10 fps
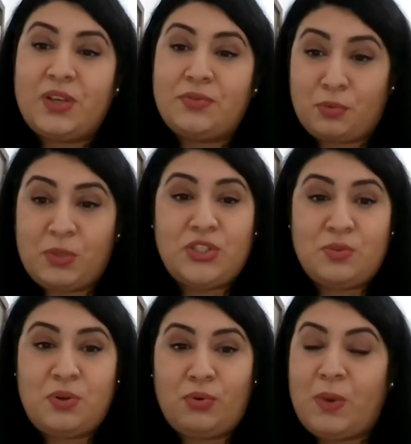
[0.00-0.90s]
For me, to
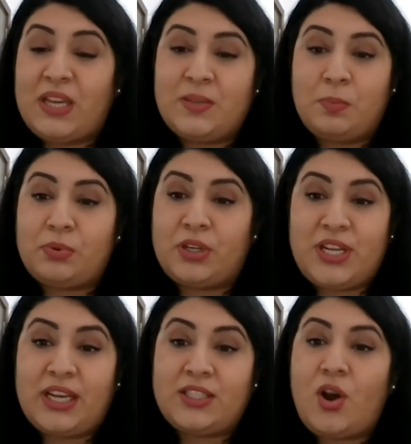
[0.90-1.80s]
be Roma is a
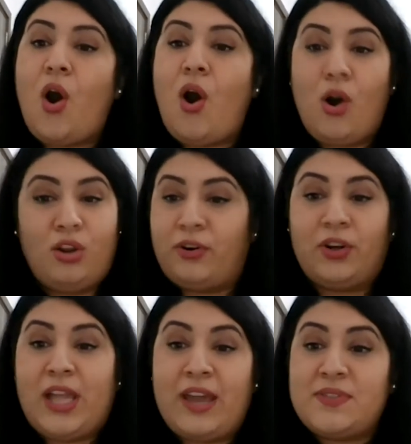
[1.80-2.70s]
project all of
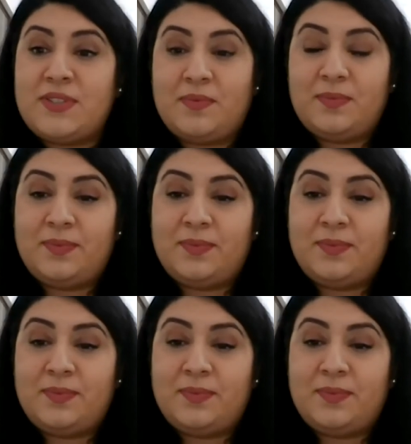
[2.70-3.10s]
our lives.